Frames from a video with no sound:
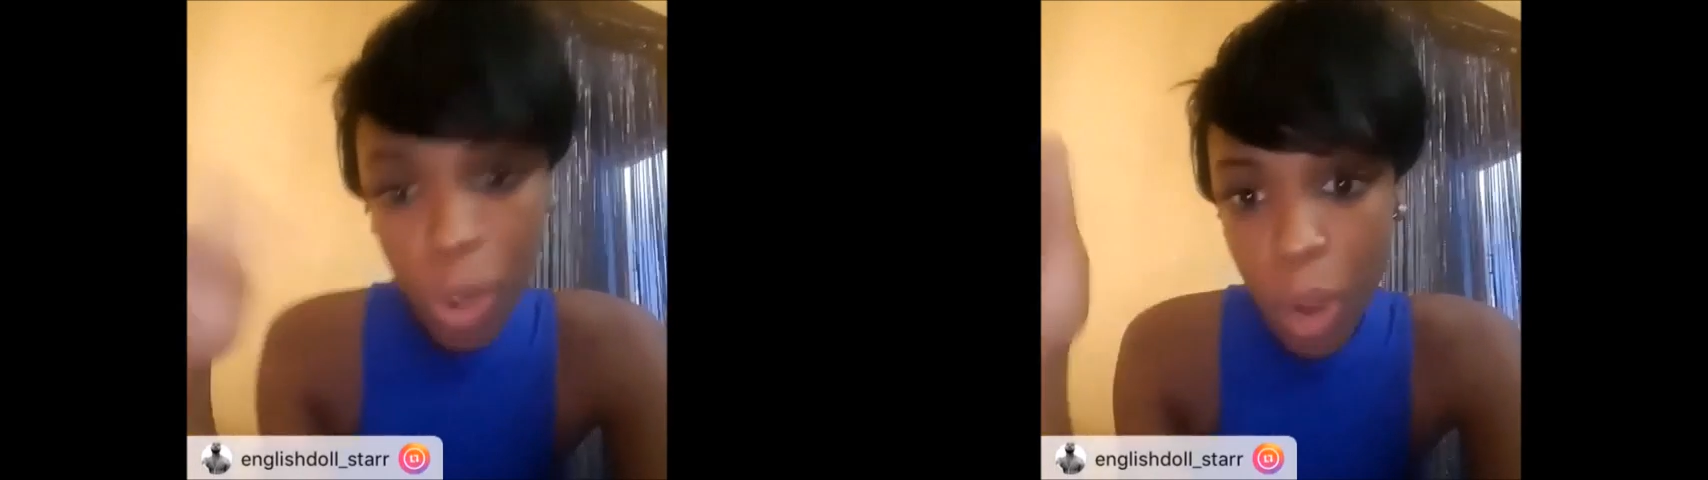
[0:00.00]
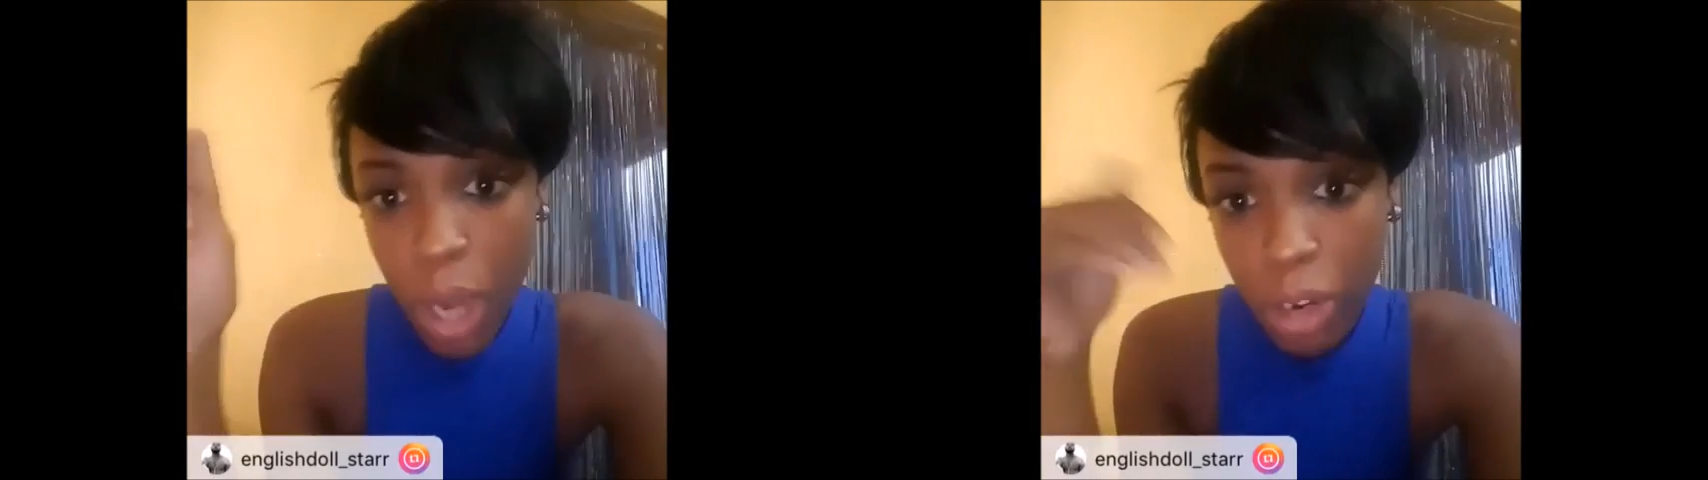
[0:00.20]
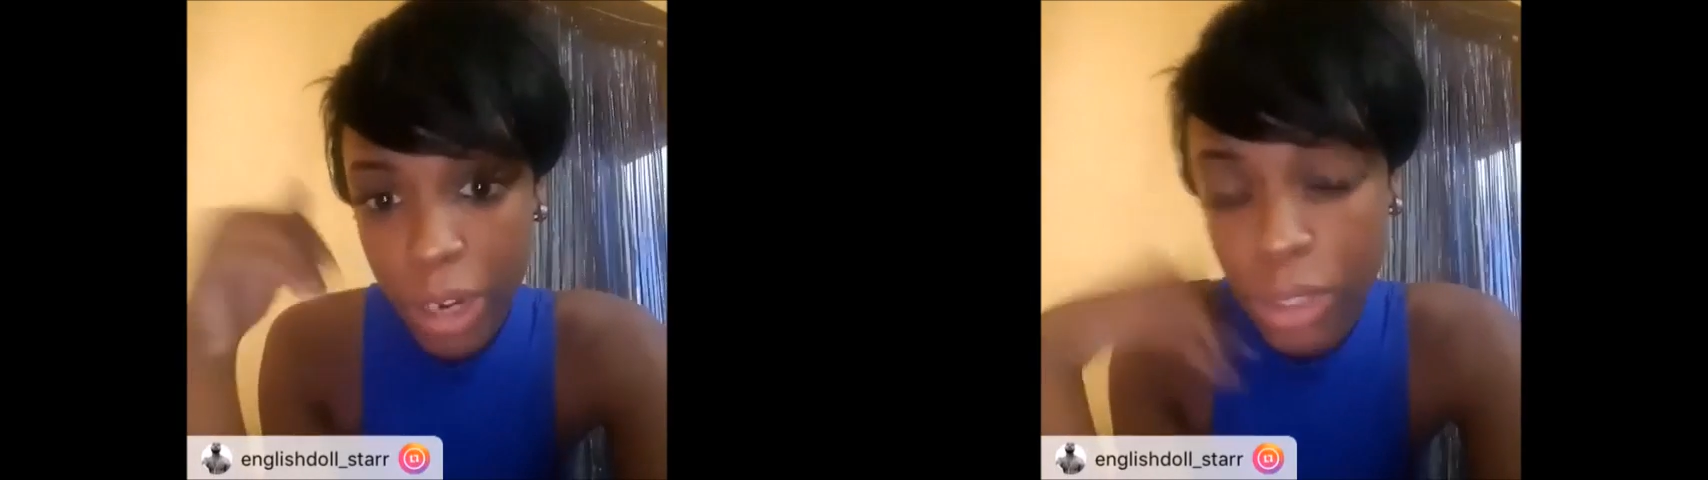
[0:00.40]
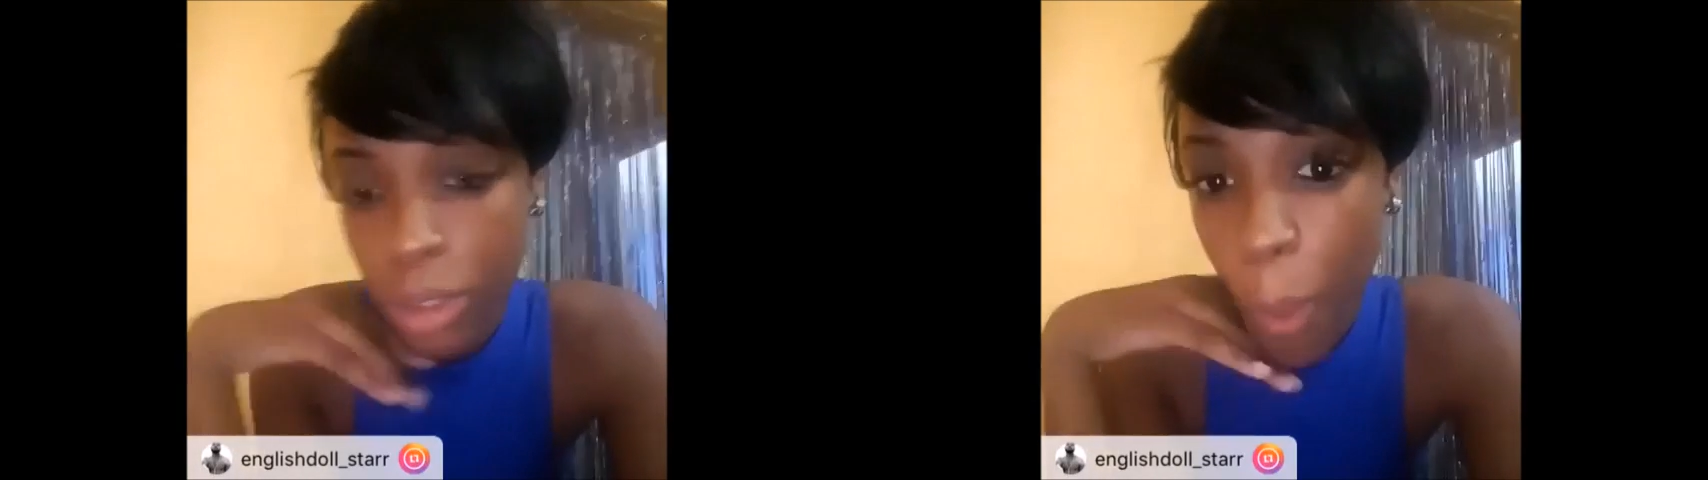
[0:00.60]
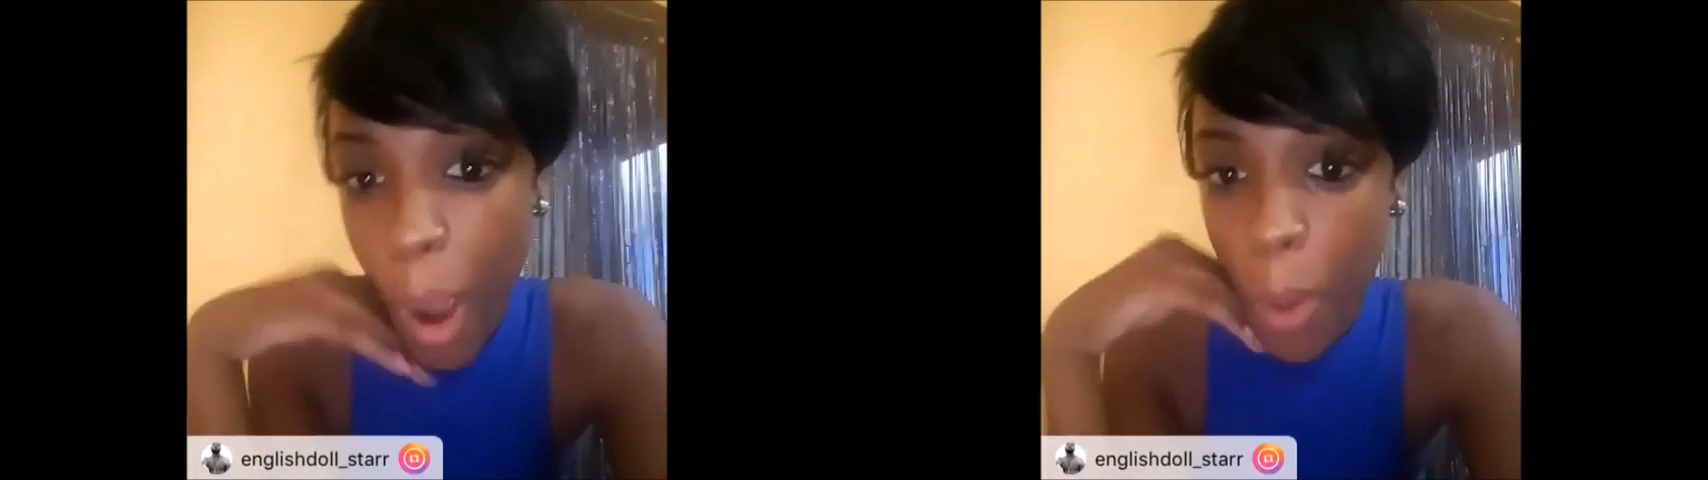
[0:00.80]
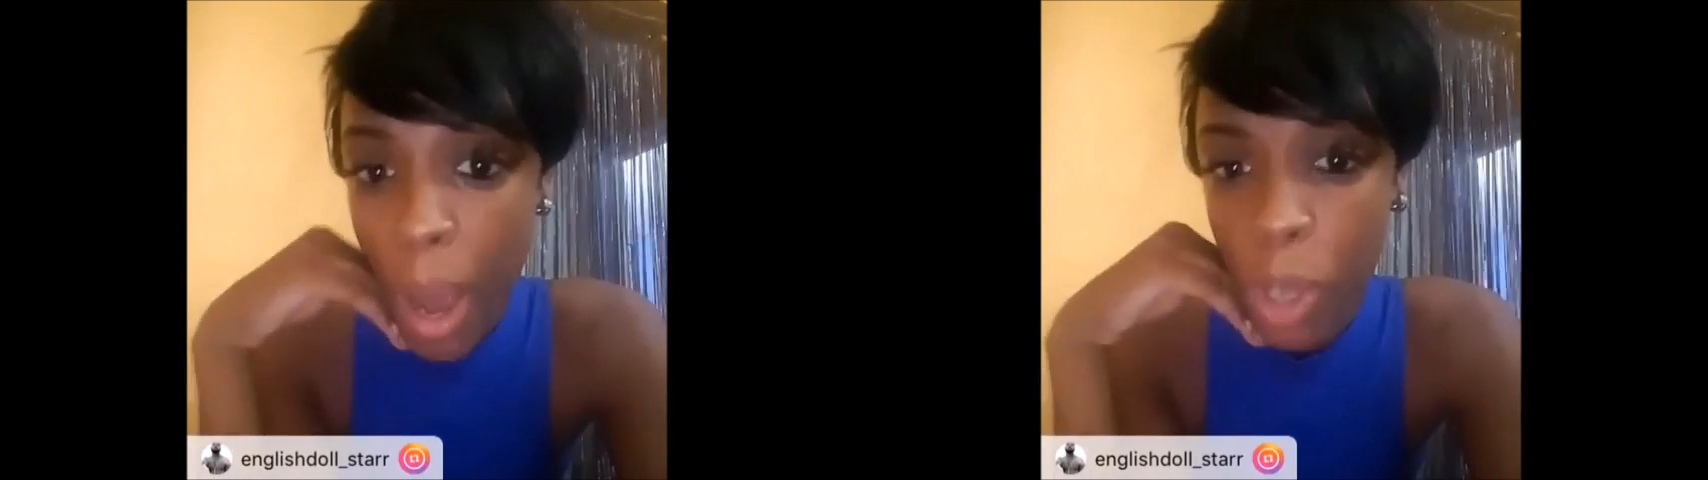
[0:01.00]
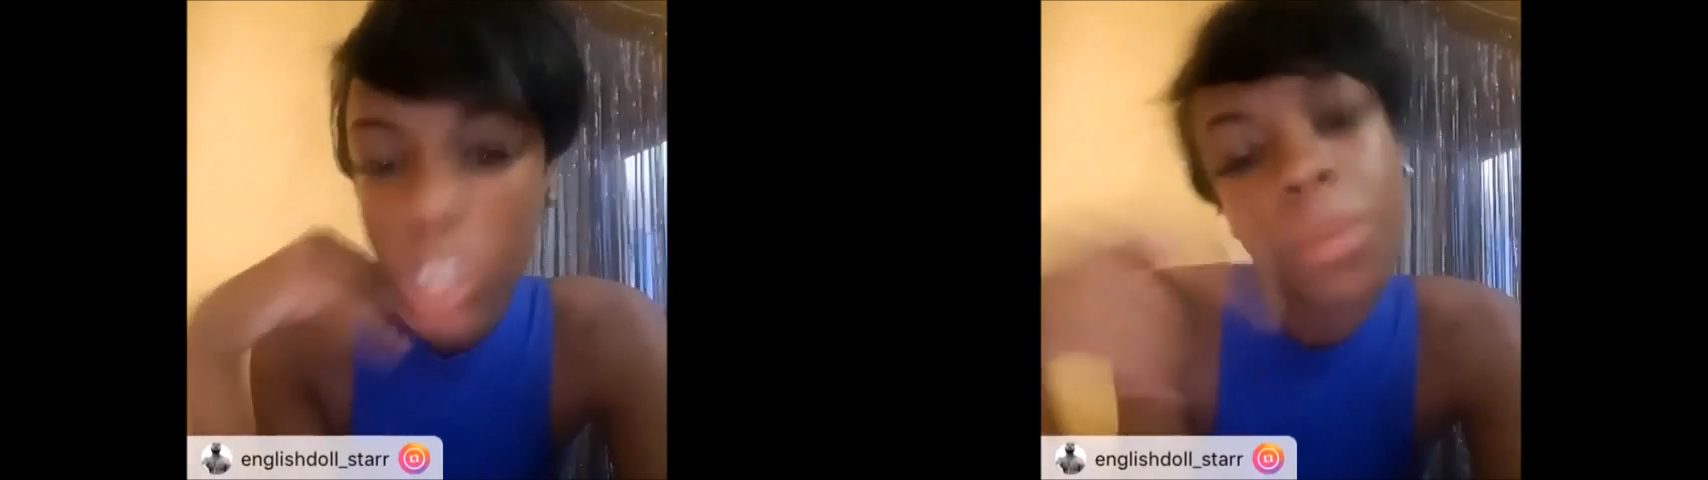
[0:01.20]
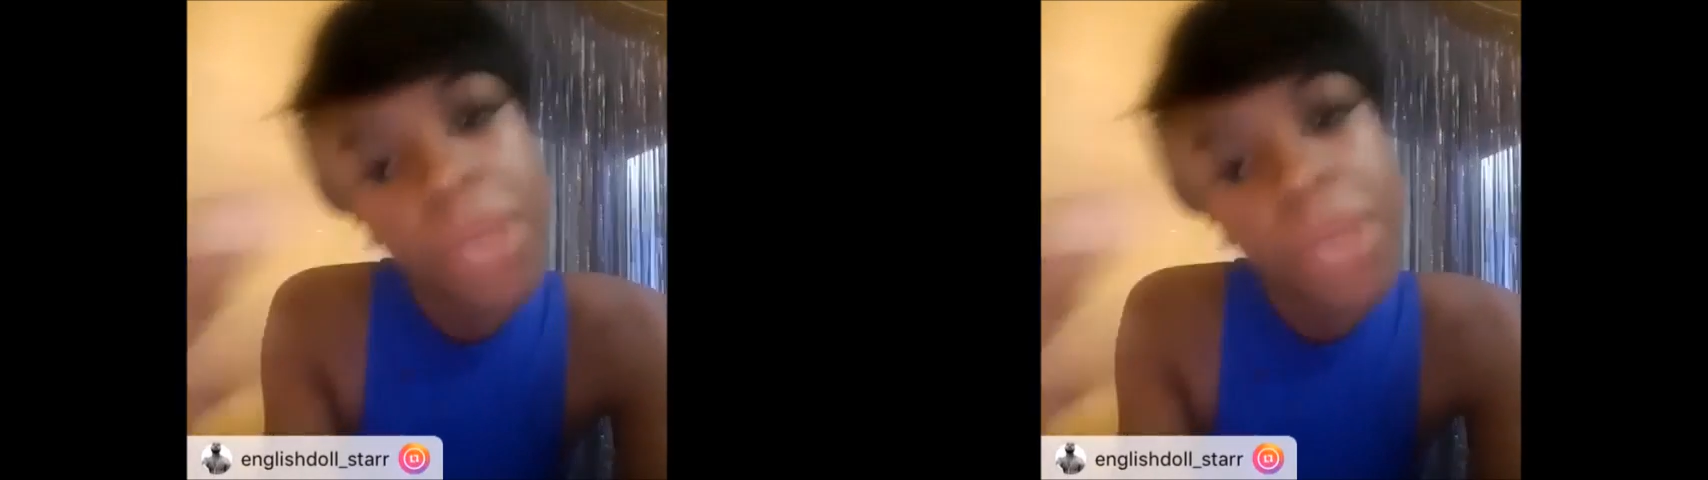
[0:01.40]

not going to rent one wall house?